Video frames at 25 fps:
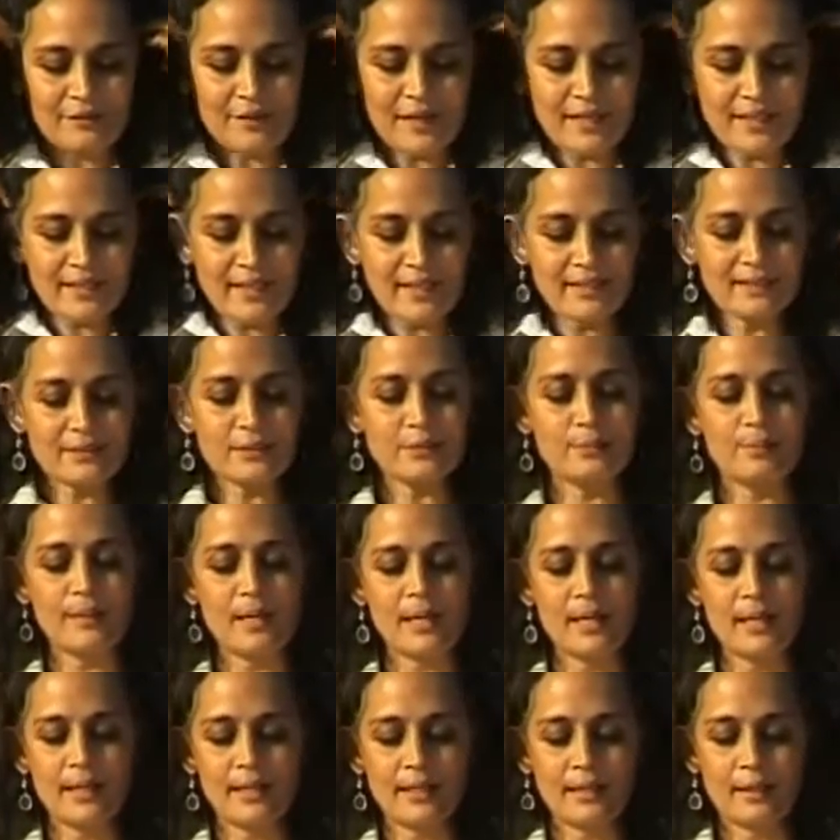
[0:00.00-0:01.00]
Financed
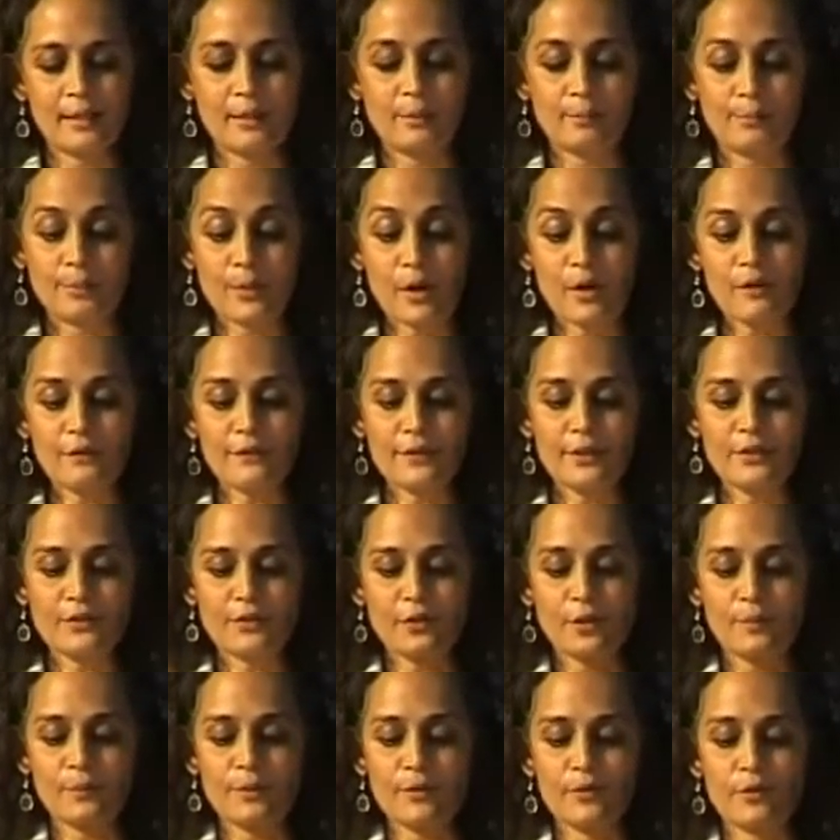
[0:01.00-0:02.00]
by
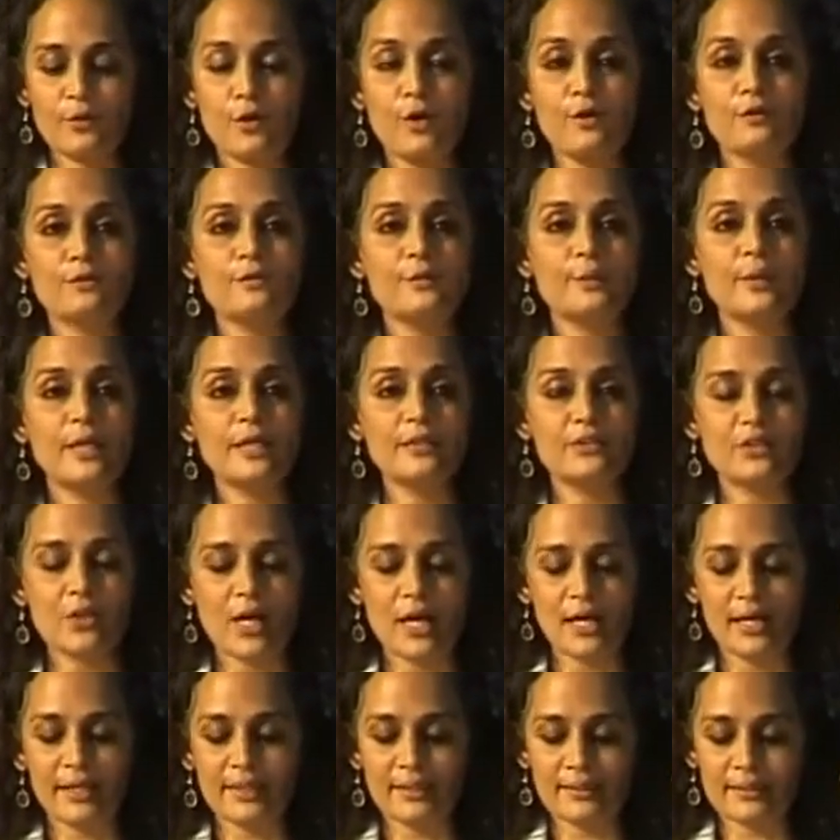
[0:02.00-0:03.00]
profits from the software
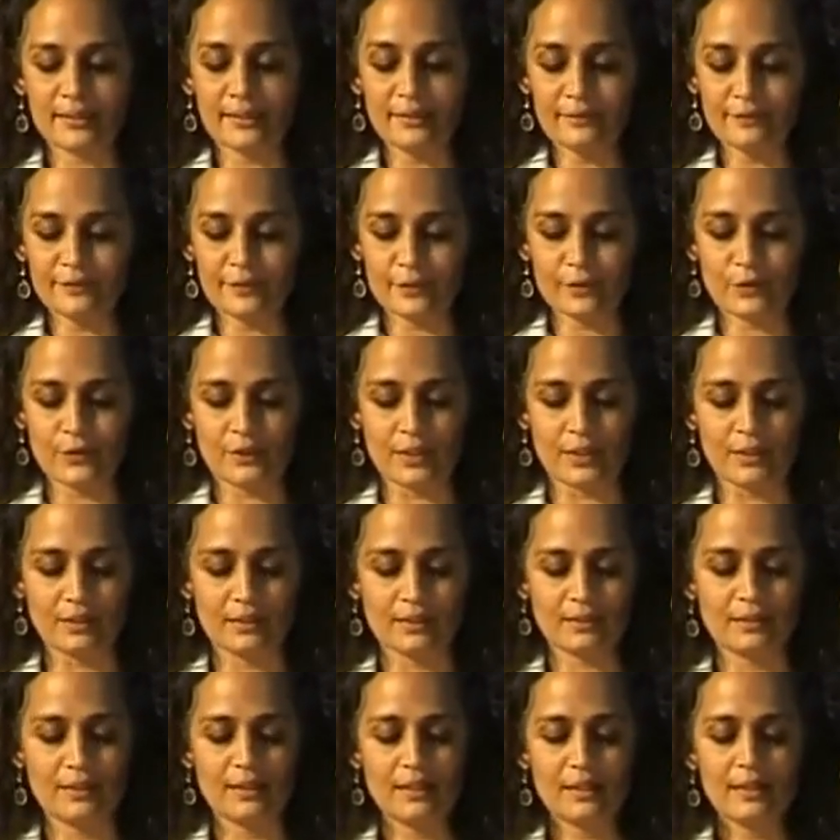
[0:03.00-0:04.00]
giant
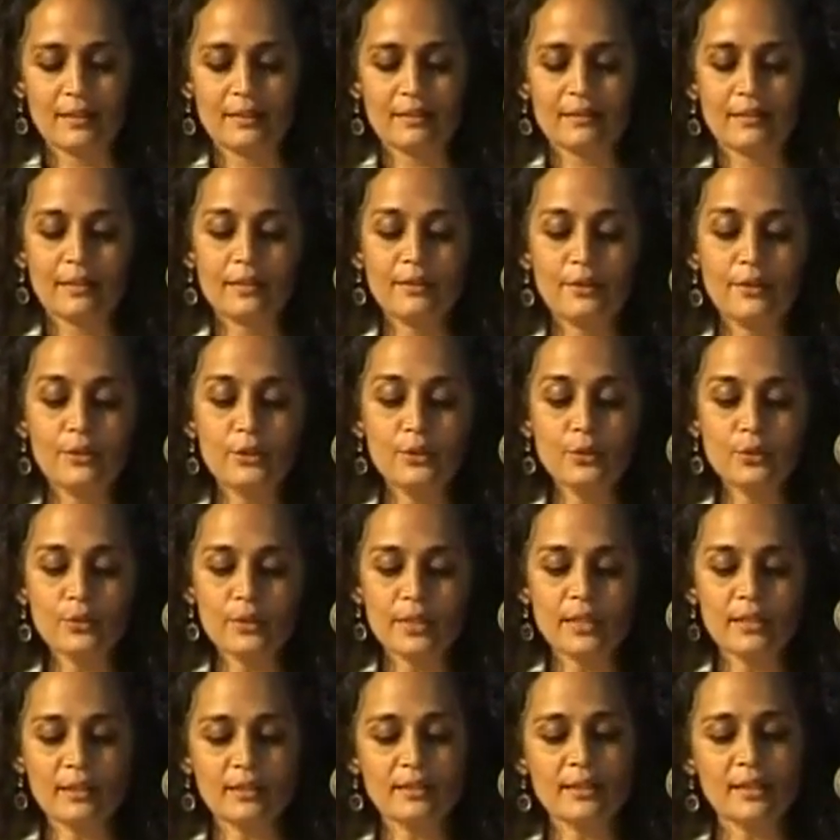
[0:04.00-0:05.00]
Infosys, the
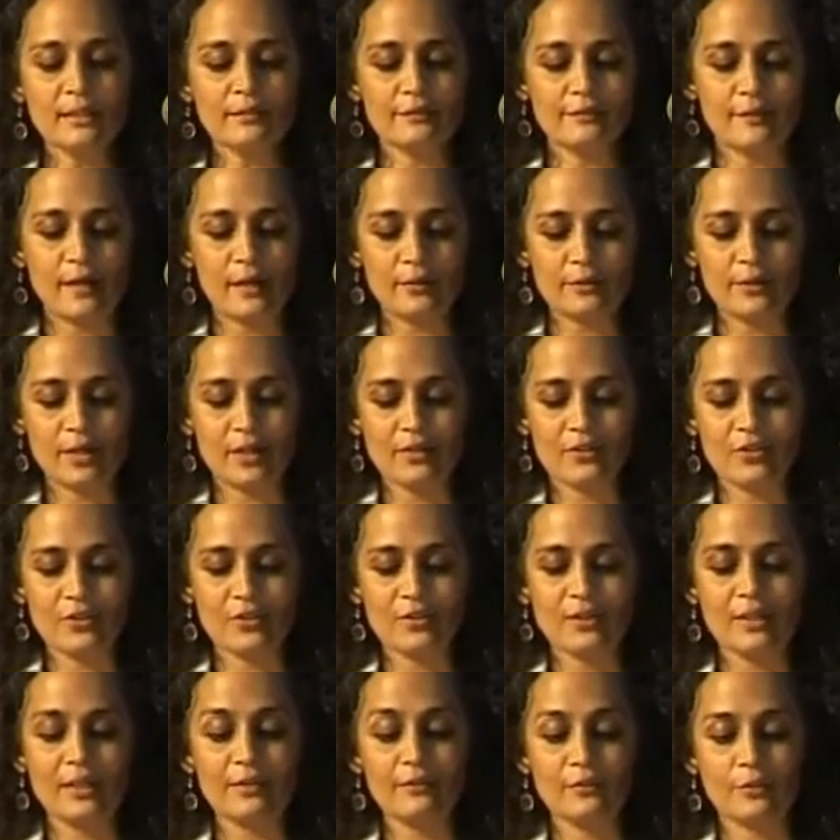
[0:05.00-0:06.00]
New India
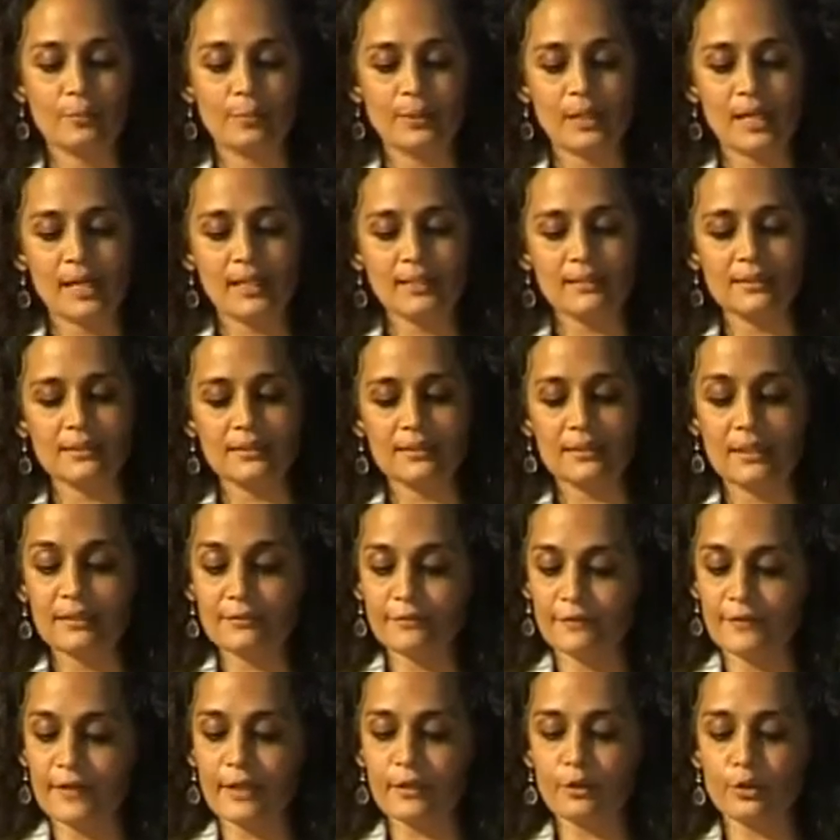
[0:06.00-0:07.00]
Foundation gives prizes
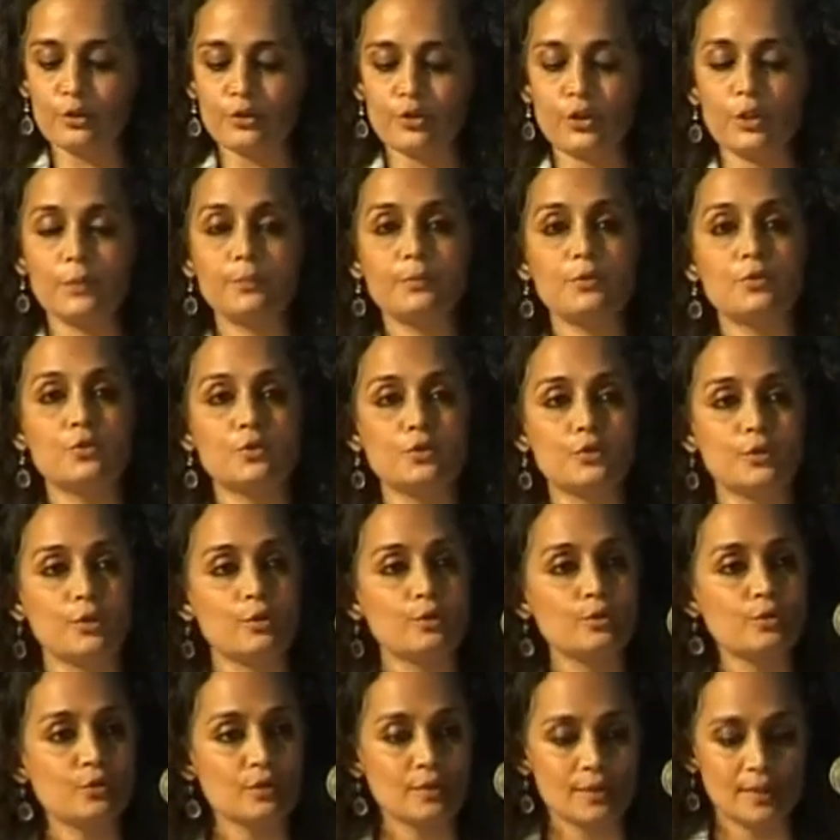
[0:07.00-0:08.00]
and fellowships to
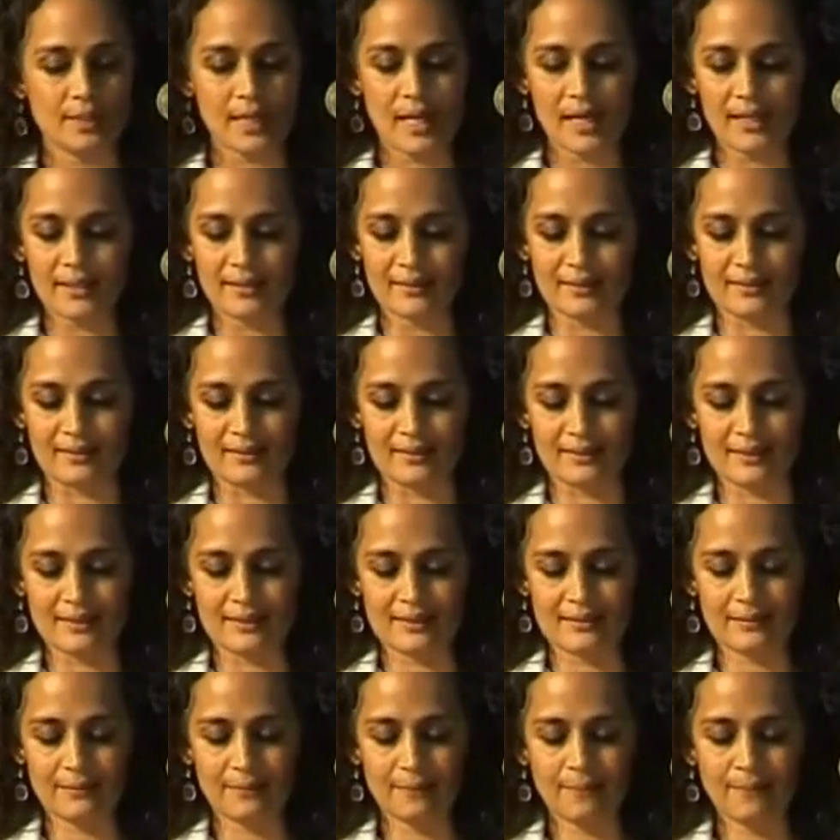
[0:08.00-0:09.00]
social
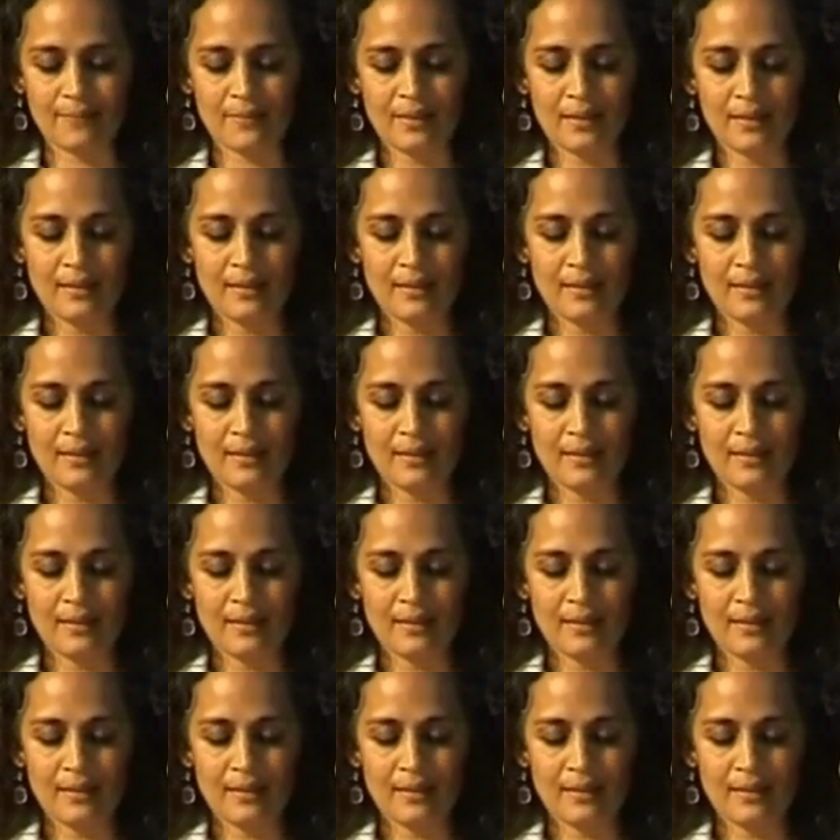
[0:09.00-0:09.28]
scientists.